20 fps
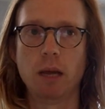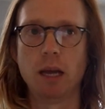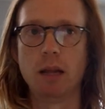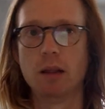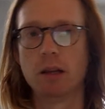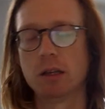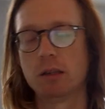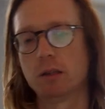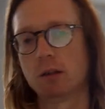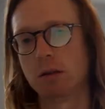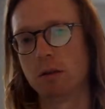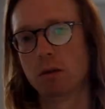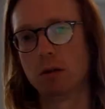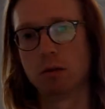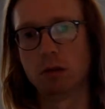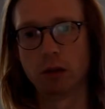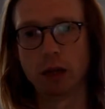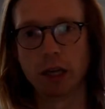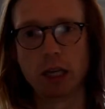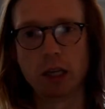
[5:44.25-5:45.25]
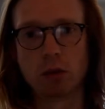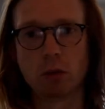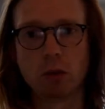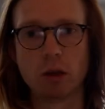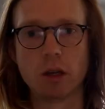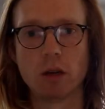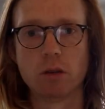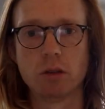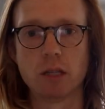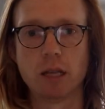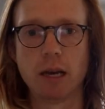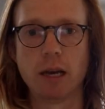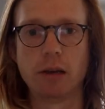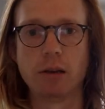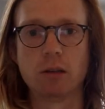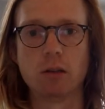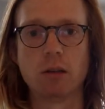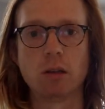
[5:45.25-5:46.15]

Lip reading: and this links with those things.